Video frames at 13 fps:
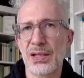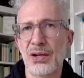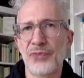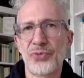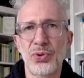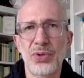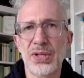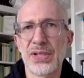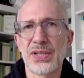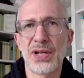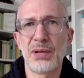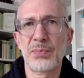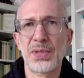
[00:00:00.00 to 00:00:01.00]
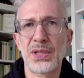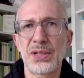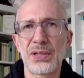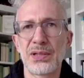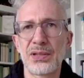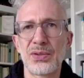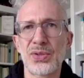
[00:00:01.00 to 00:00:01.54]
of course, I
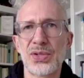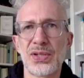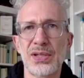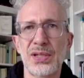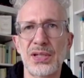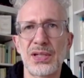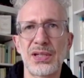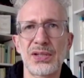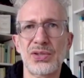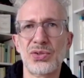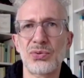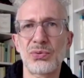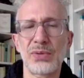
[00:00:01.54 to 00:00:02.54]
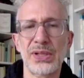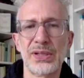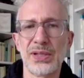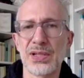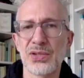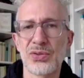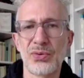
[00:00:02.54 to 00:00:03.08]
mean, you see two little
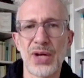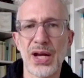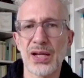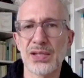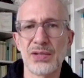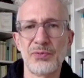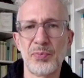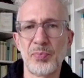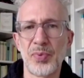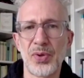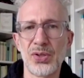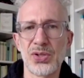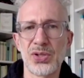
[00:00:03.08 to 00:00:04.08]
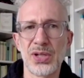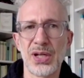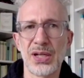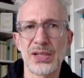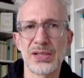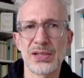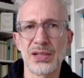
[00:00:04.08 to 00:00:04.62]
extracts of a
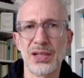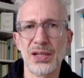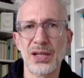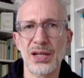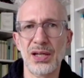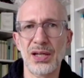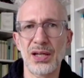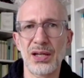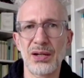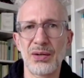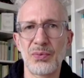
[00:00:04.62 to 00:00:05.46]
project where